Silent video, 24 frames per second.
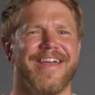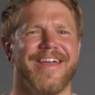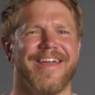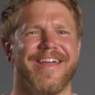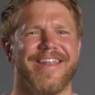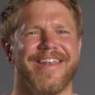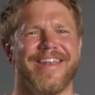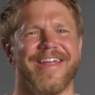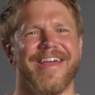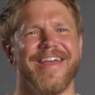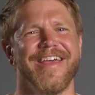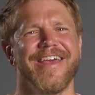
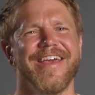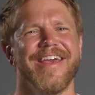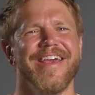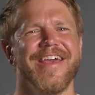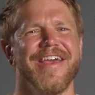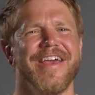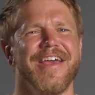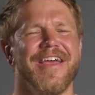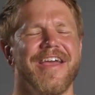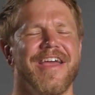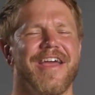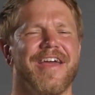
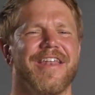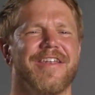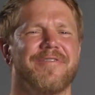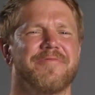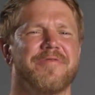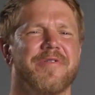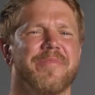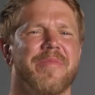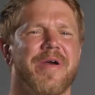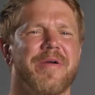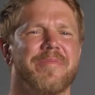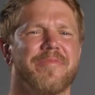and
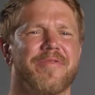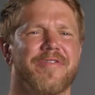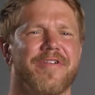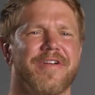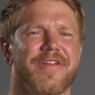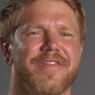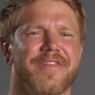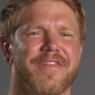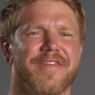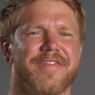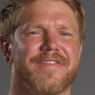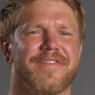
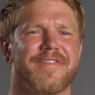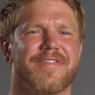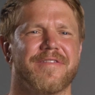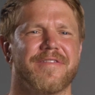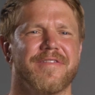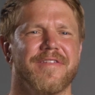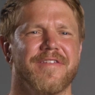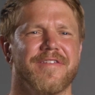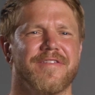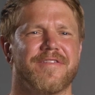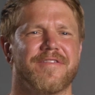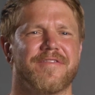remembering
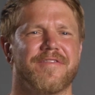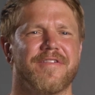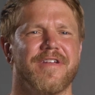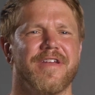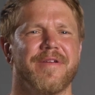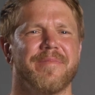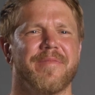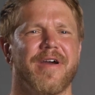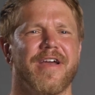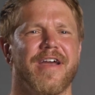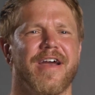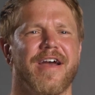this
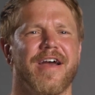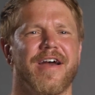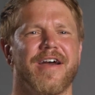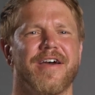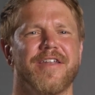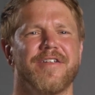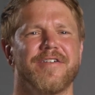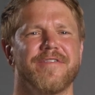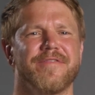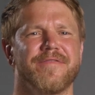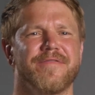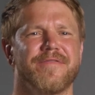dream I
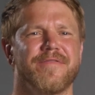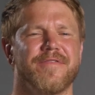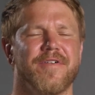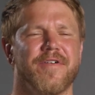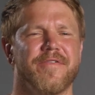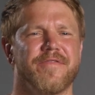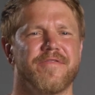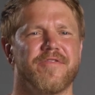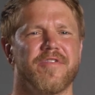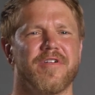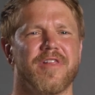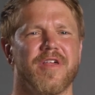had
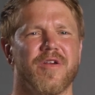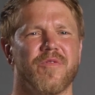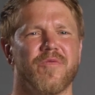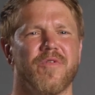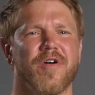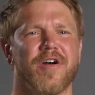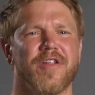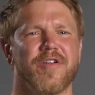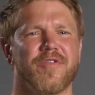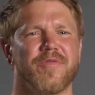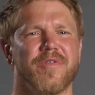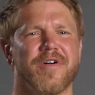of drilling
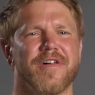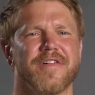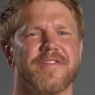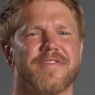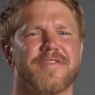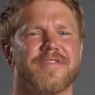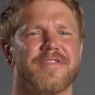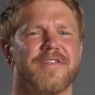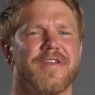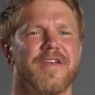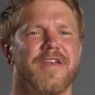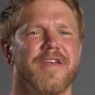water
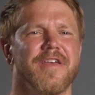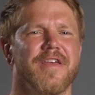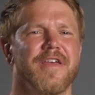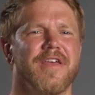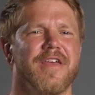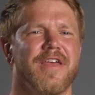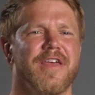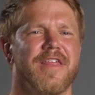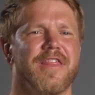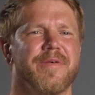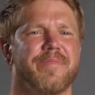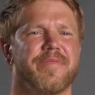wells
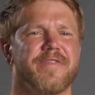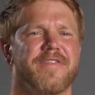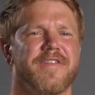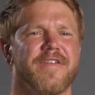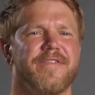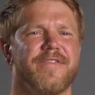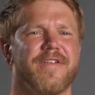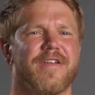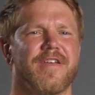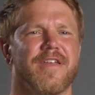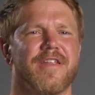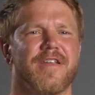in the
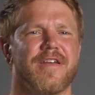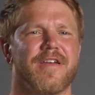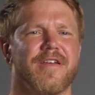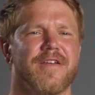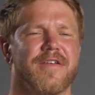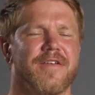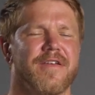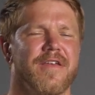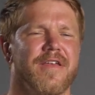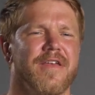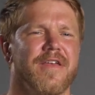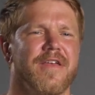Pacific. And
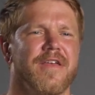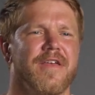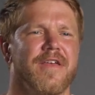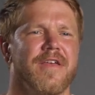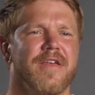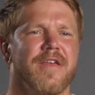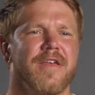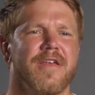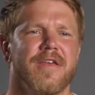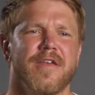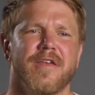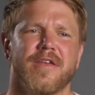
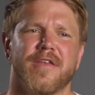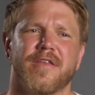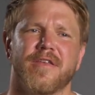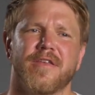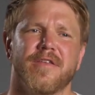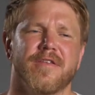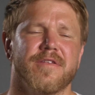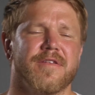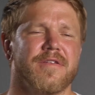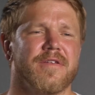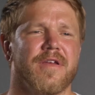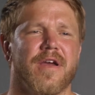
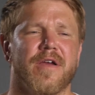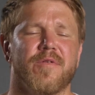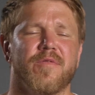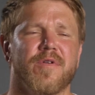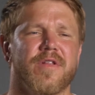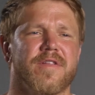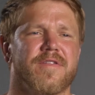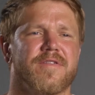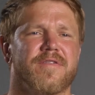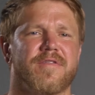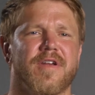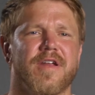I
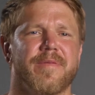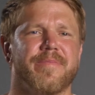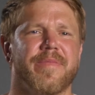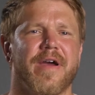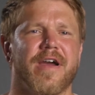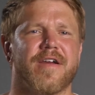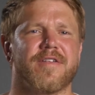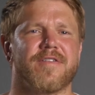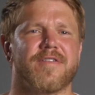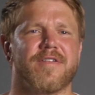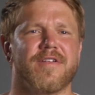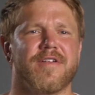went straight
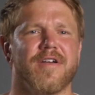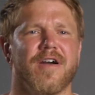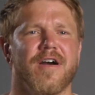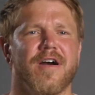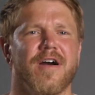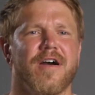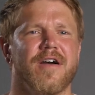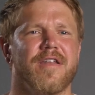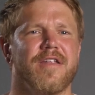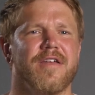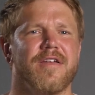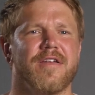back to
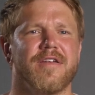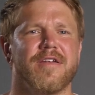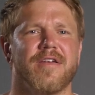God,